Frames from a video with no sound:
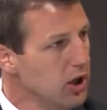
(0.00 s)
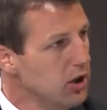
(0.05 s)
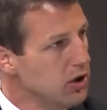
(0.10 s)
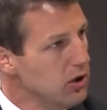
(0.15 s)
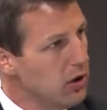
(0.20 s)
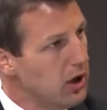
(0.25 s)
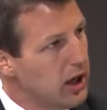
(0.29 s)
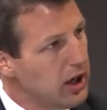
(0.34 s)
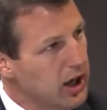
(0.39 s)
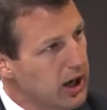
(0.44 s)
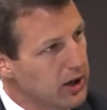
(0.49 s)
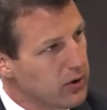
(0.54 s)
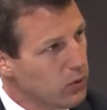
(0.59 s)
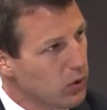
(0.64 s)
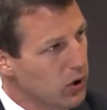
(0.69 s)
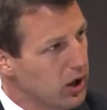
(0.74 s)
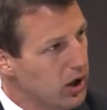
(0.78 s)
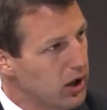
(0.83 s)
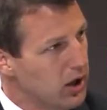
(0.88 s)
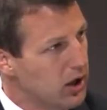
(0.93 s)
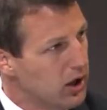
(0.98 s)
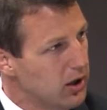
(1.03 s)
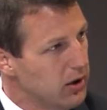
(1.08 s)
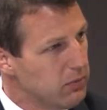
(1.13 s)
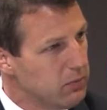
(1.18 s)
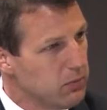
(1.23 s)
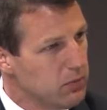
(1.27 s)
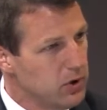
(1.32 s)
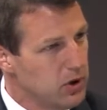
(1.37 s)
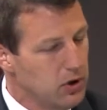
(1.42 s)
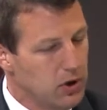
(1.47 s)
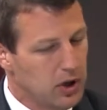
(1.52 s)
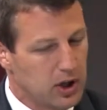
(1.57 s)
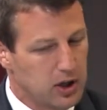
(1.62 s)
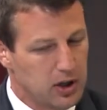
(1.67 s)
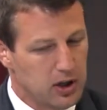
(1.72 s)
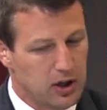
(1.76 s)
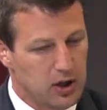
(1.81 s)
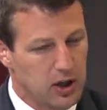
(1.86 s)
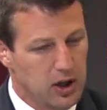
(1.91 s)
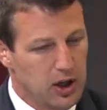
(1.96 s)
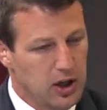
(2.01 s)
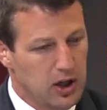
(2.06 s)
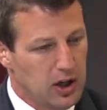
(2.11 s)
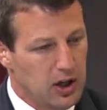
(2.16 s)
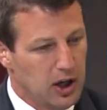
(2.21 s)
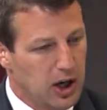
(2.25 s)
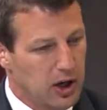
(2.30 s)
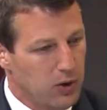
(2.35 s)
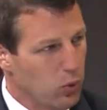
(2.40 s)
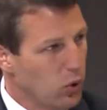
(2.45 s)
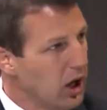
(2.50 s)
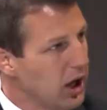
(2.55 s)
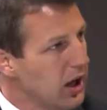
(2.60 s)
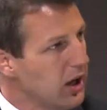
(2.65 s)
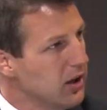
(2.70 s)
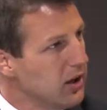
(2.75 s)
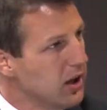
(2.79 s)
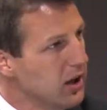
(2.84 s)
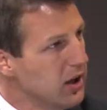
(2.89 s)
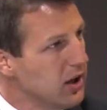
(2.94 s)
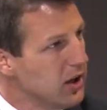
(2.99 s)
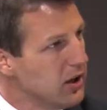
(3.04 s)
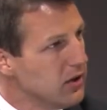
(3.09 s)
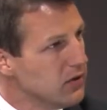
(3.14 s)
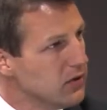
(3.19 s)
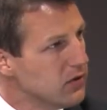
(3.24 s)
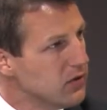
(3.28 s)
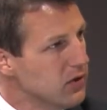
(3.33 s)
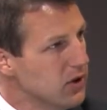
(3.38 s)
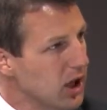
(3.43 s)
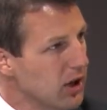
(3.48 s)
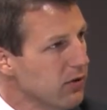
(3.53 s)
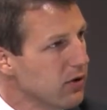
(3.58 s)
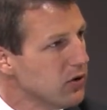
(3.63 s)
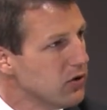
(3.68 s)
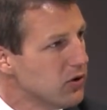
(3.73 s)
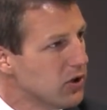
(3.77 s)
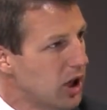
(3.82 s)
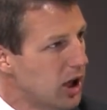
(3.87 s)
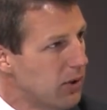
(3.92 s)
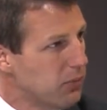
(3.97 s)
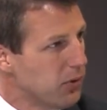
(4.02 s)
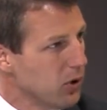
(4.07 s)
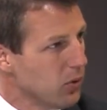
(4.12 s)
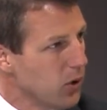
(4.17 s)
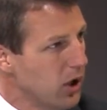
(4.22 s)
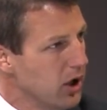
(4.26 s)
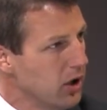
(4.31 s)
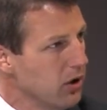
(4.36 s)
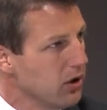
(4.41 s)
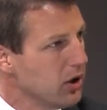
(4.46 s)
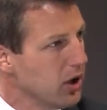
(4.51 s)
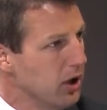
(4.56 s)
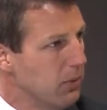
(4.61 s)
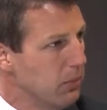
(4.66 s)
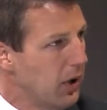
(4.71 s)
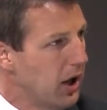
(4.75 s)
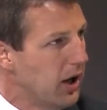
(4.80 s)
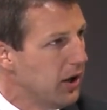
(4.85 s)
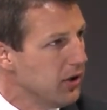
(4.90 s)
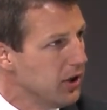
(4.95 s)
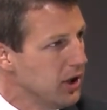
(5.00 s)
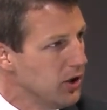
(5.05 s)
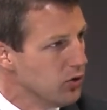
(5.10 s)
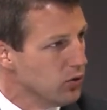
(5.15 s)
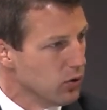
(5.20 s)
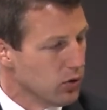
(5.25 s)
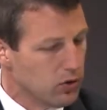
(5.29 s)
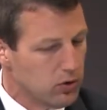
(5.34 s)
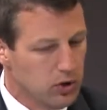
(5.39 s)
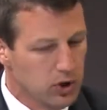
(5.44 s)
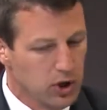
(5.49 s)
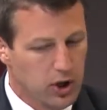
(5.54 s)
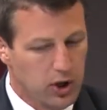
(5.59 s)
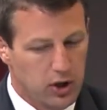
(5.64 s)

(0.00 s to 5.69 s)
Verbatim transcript: You had Iran. Um, you had uh, Iran that has never stopped their rhetoric about Israel.